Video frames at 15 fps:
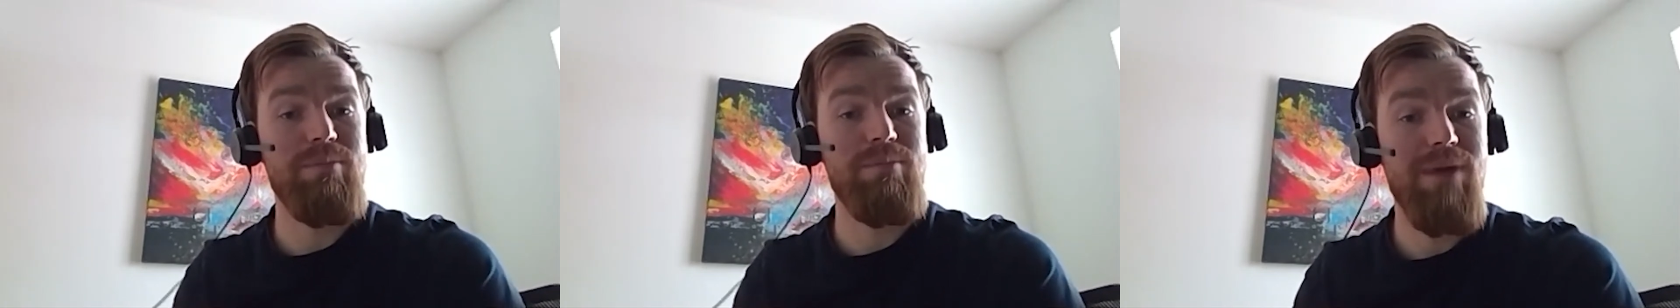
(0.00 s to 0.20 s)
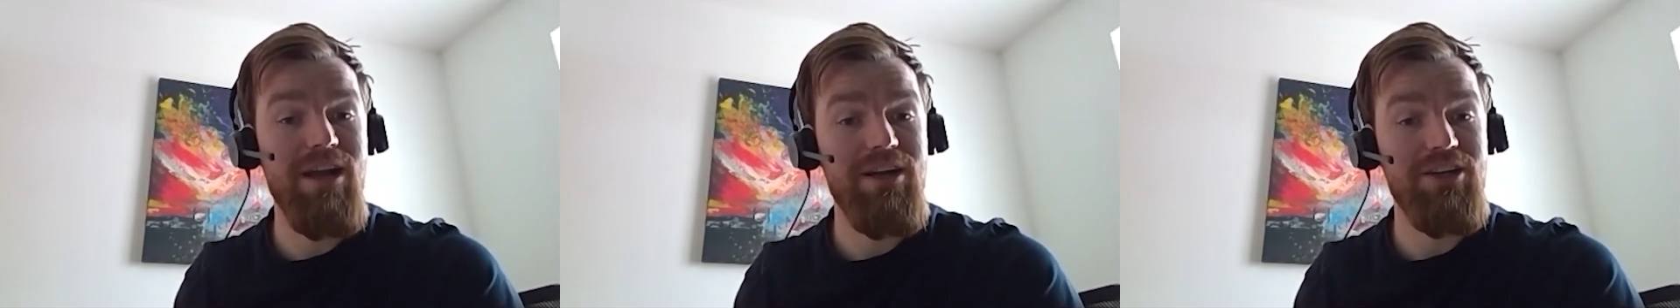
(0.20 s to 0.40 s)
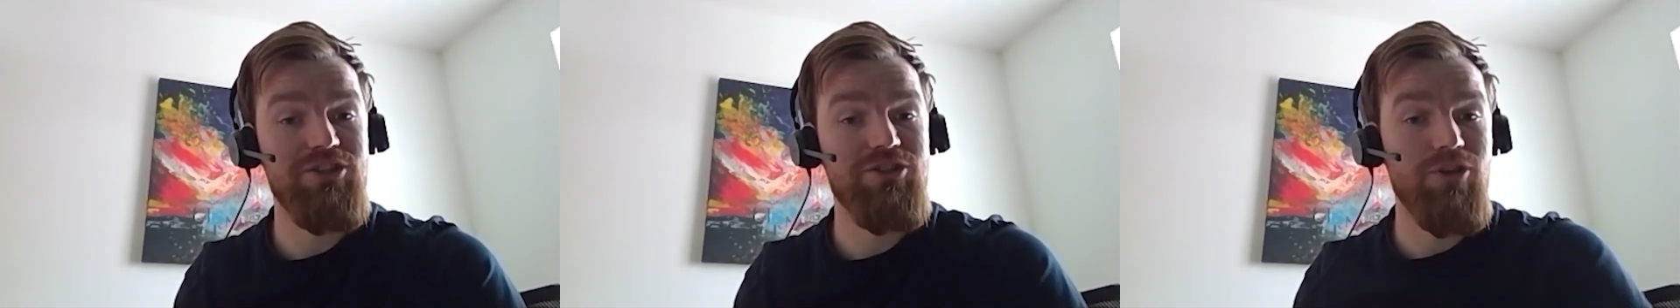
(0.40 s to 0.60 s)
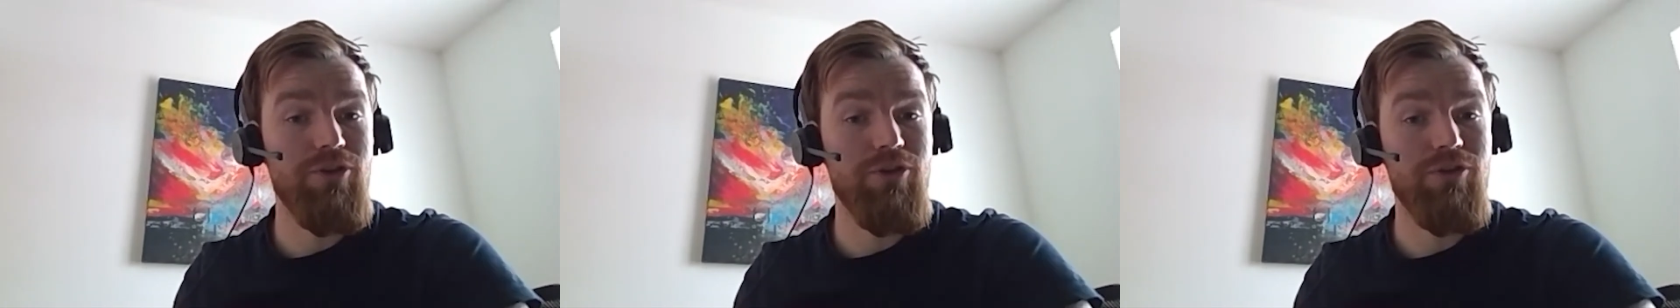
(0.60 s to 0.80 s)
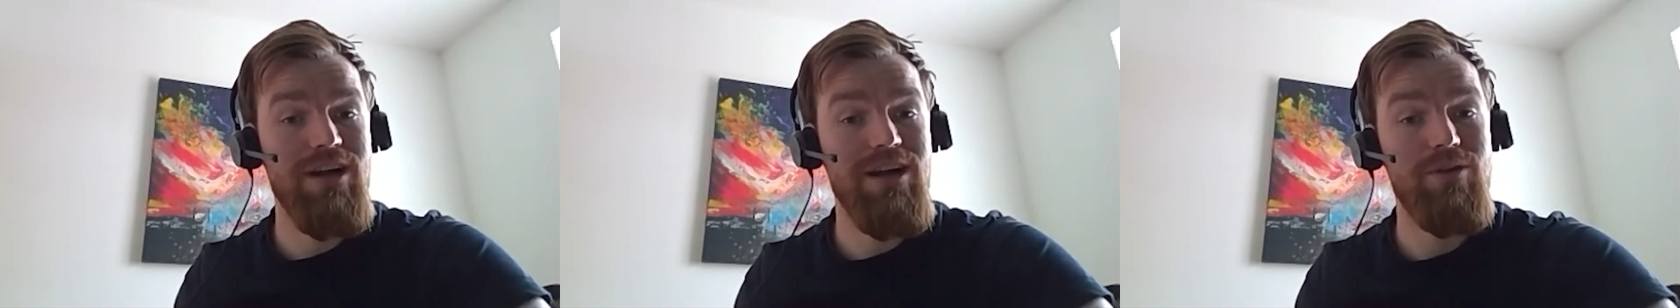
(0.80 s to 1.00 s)
managed on the
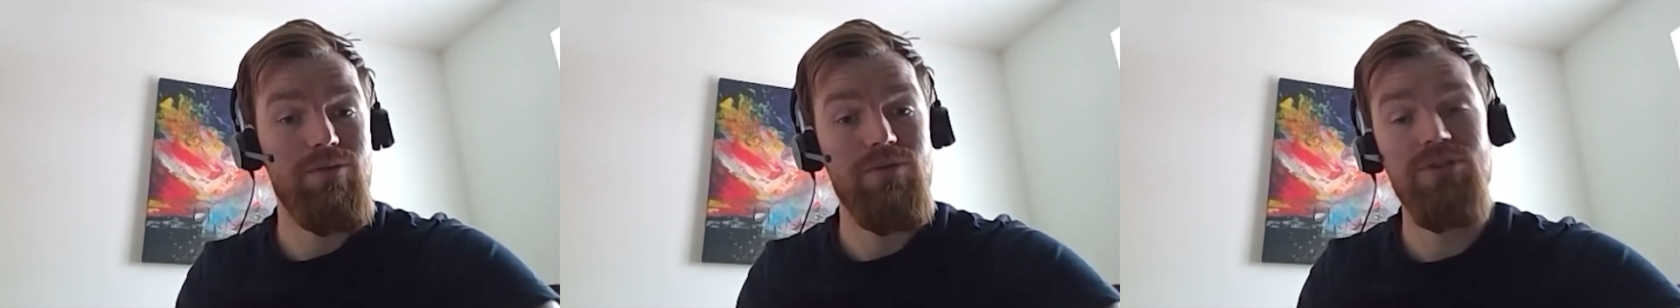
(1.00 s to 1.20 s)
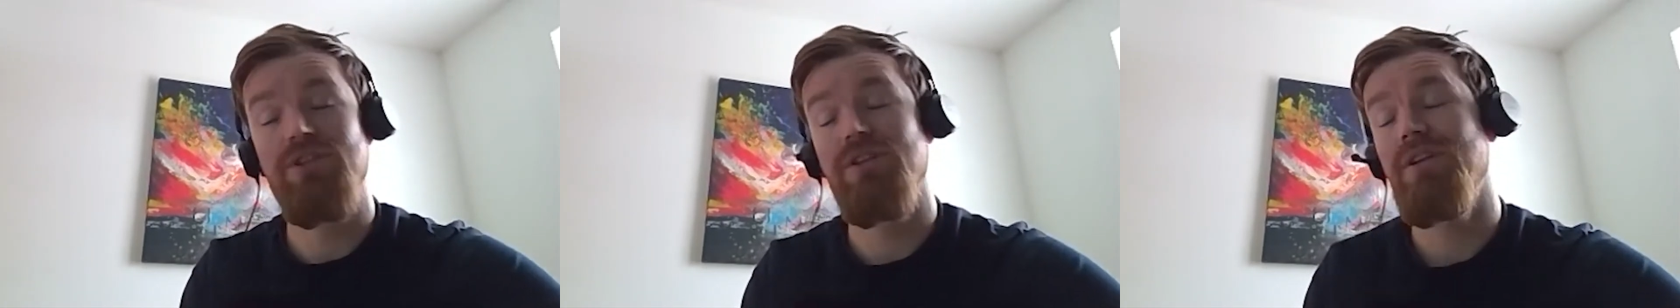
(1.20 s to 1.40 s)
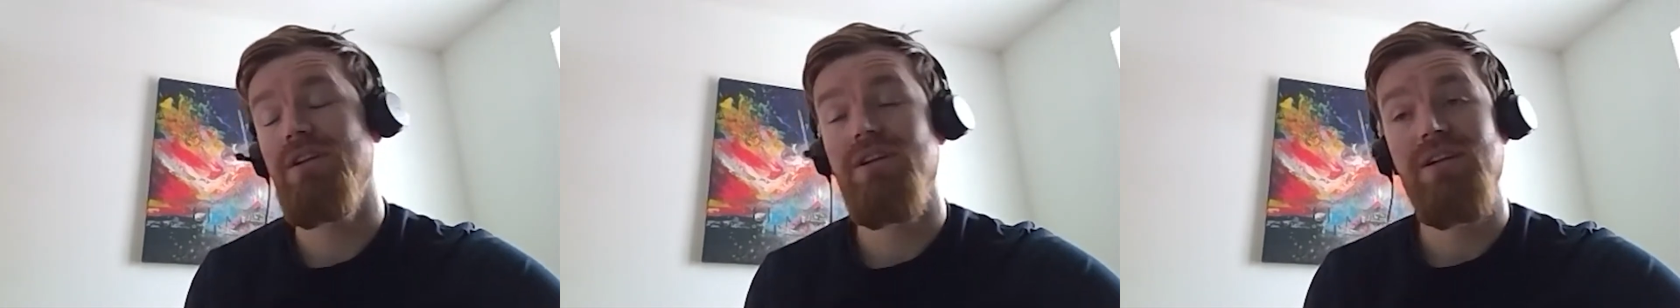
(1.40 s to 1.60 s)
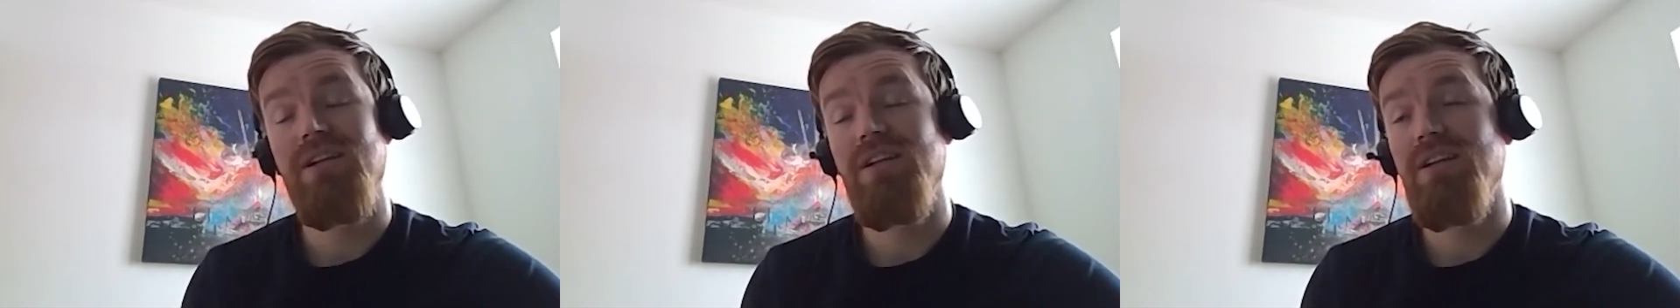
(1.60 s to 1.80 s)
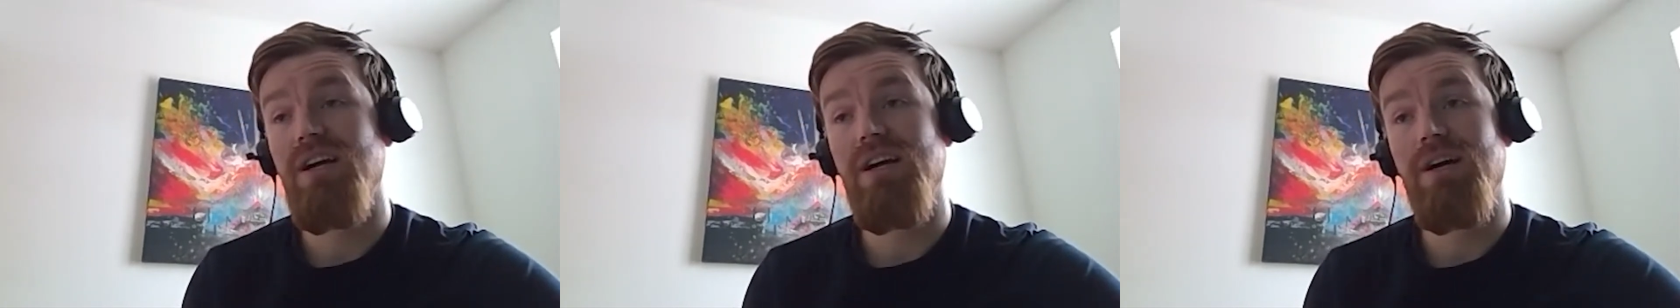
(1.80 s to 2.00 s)
ground?
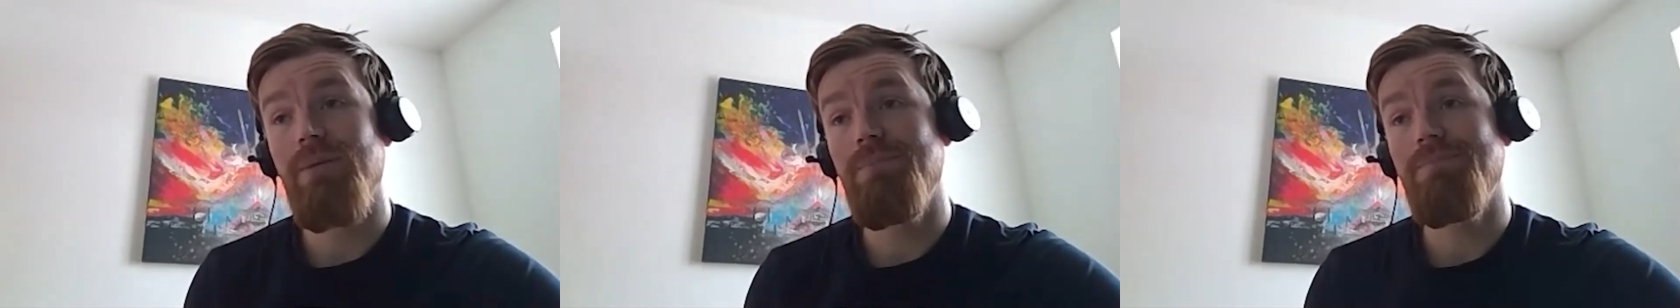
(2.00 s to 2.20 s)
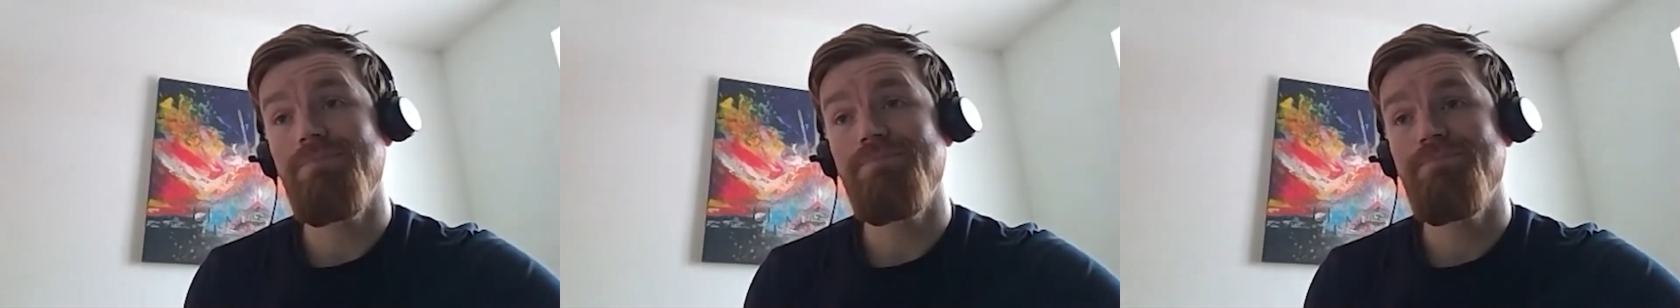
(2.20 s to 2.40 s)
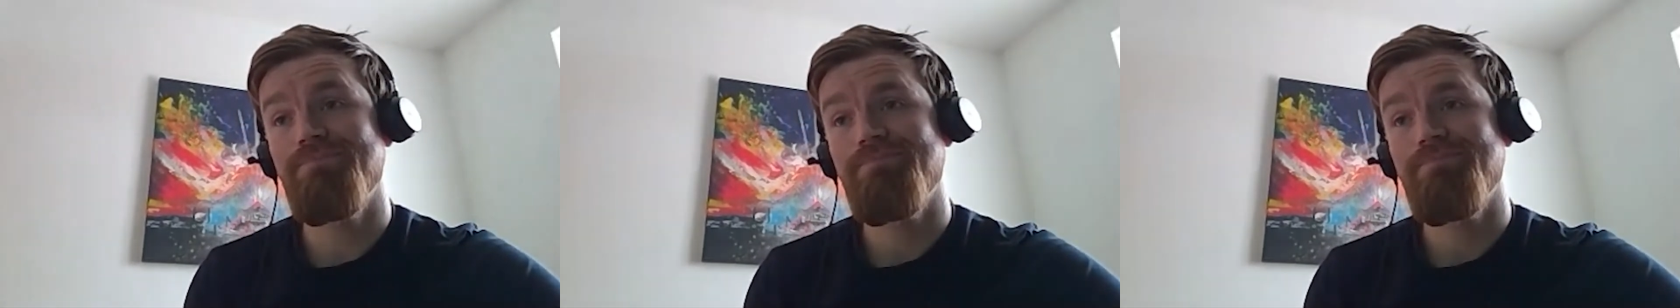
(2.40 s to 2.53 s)
Um,